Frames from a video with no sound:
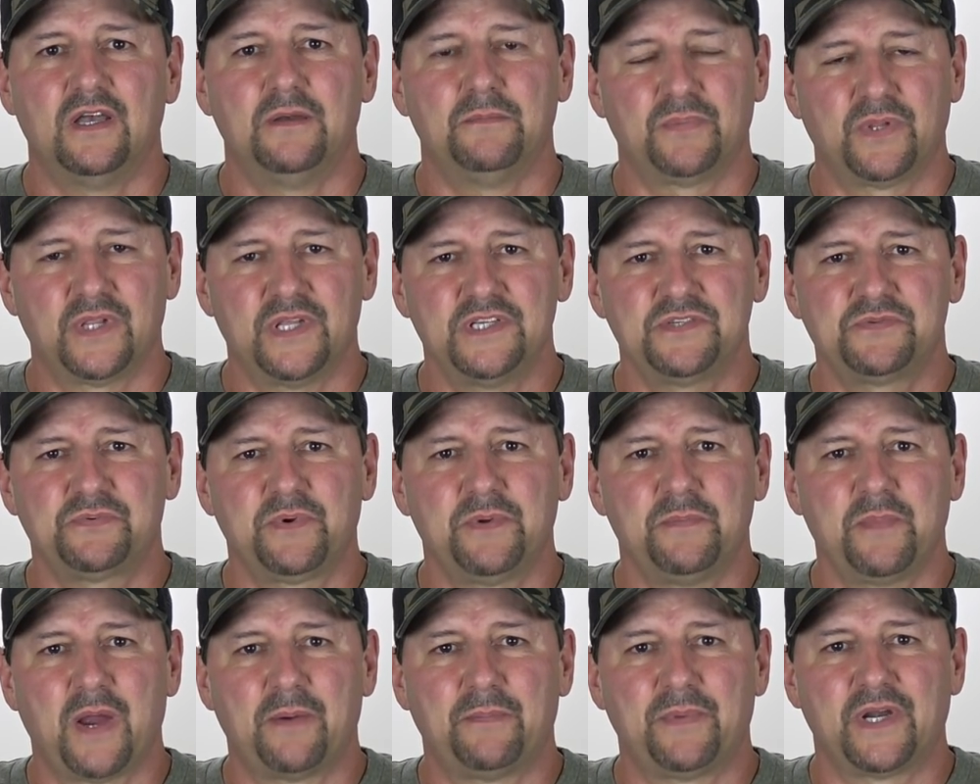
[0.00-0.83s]
Please
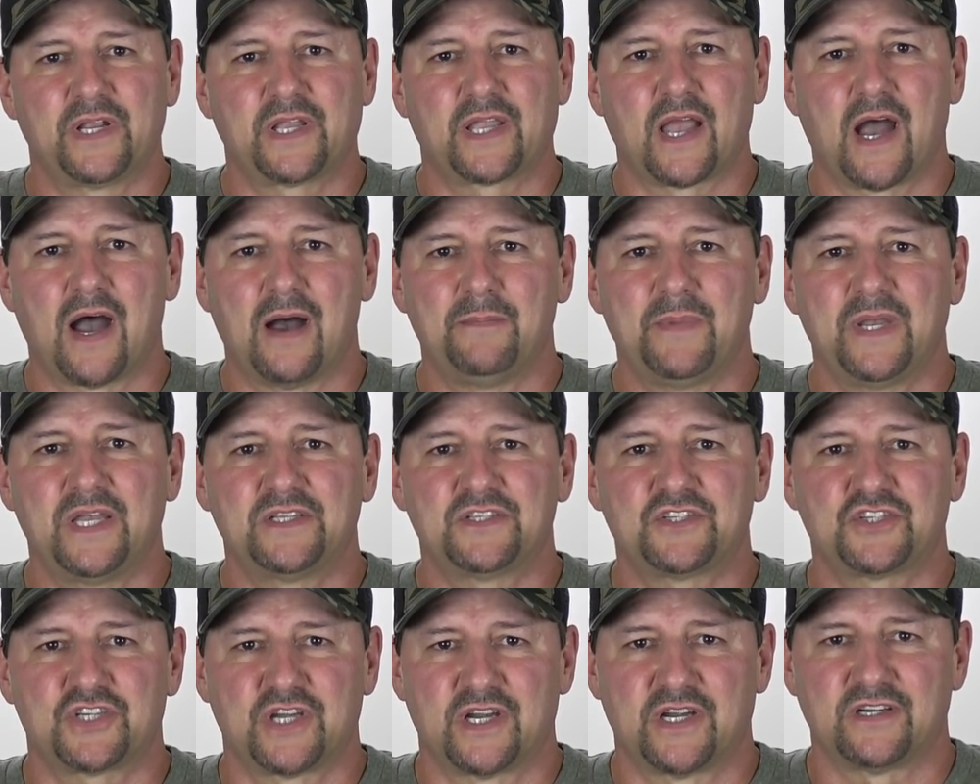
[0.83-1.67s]
remember to
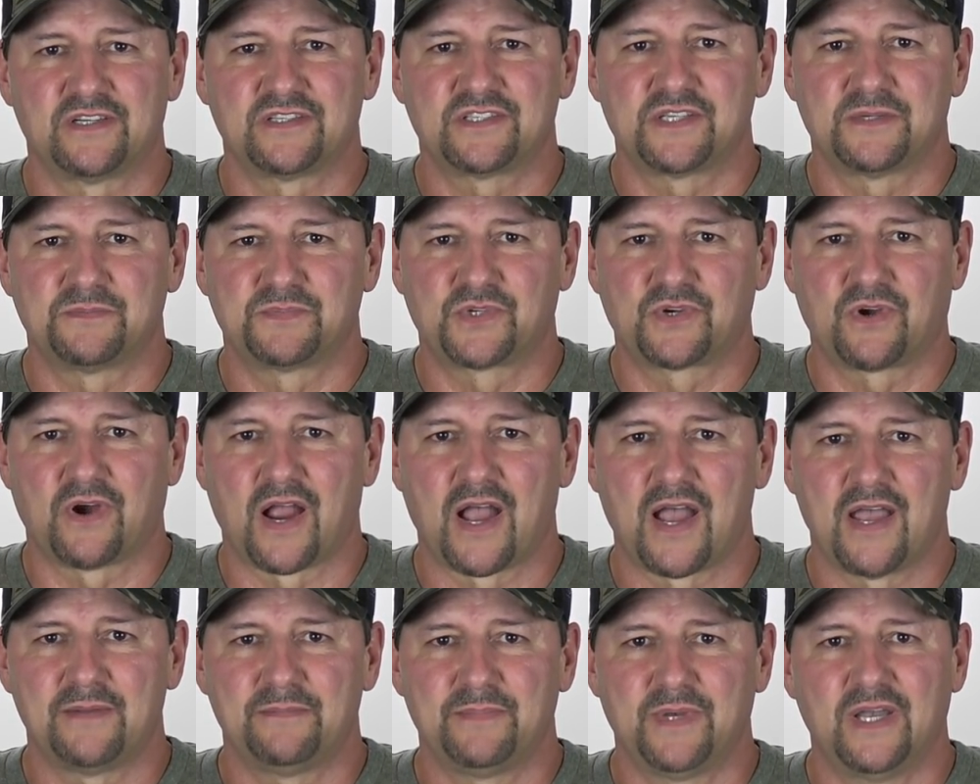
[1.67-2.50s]
comment, share, and
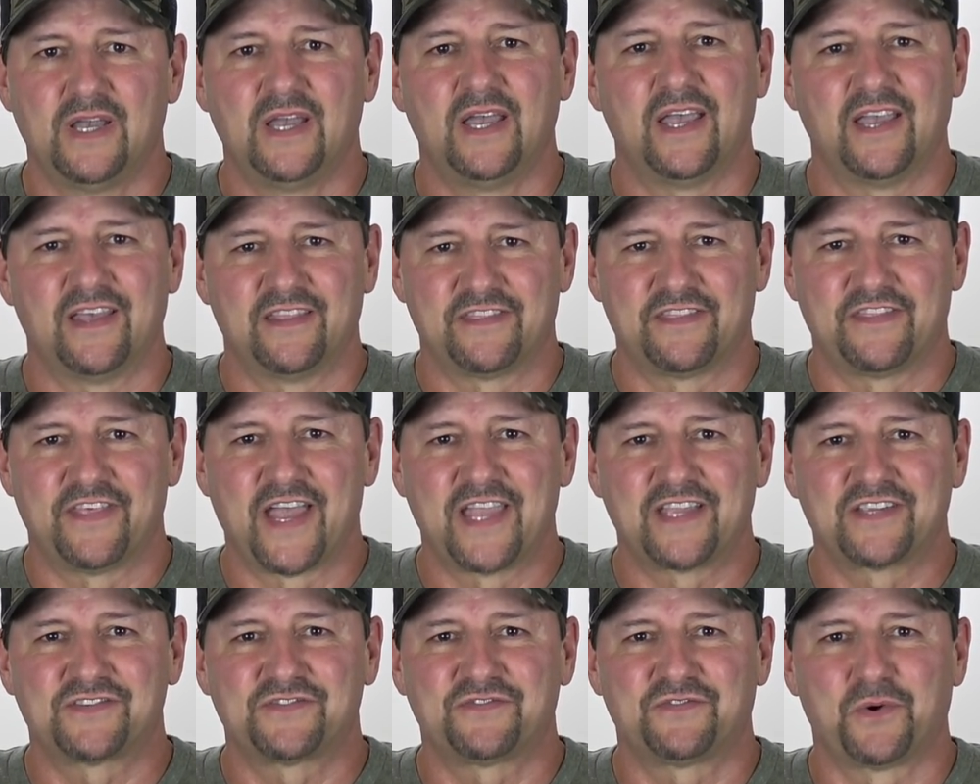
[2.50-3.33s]
subscribe, and
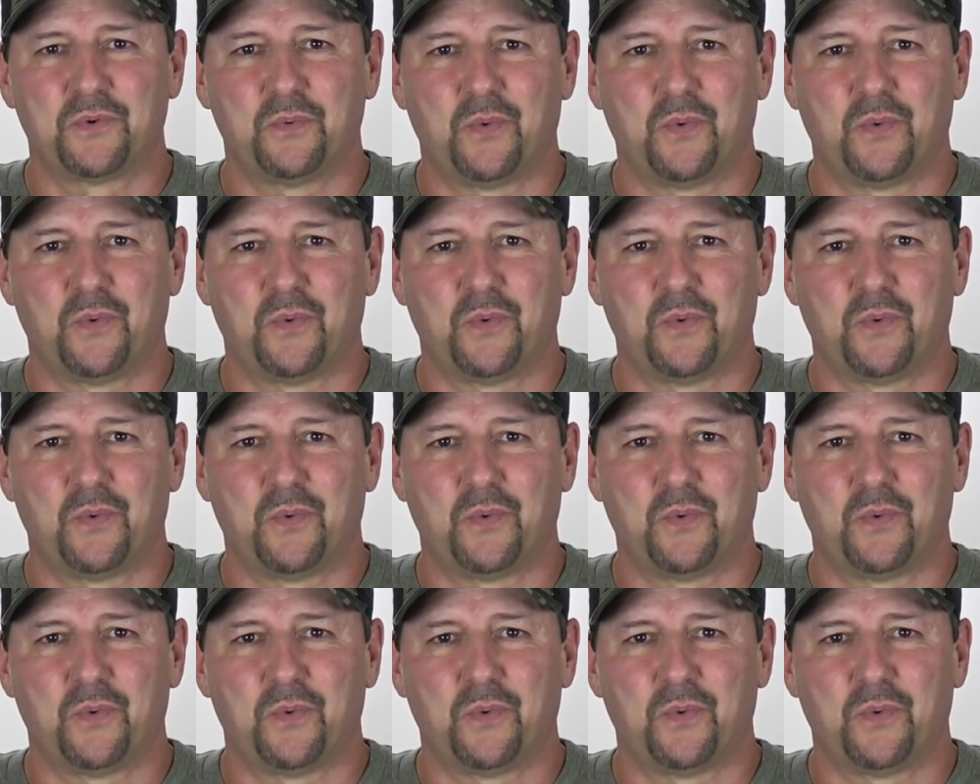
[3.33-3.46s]
thanks for